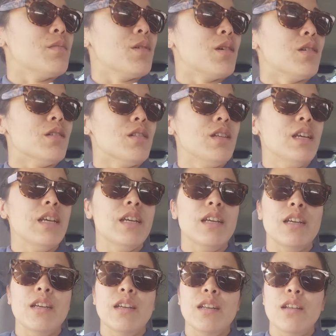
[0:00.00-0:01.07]
Got a
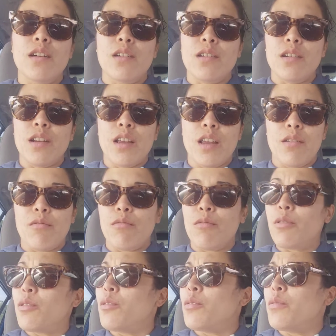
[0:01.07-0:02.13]
lead on a
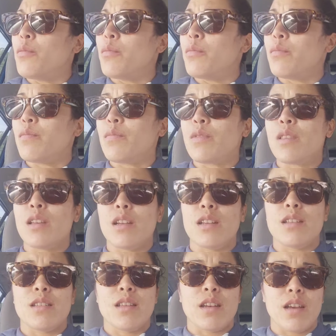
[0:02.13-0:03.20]
room that
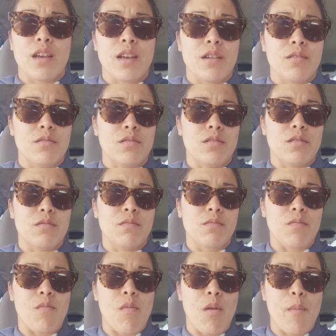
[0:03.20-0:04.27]
is in a house.
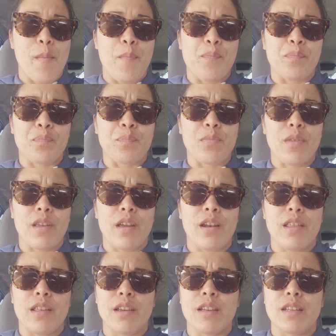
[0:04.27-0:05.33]
I
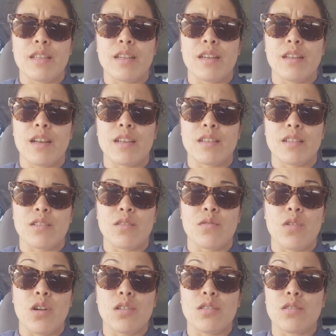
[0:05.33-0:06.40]
think I said it has its
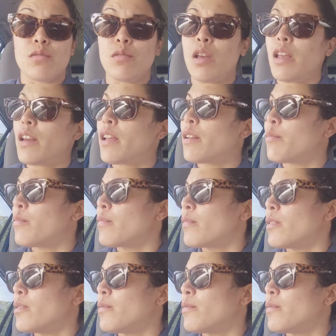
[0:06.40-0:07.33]
own ensuite and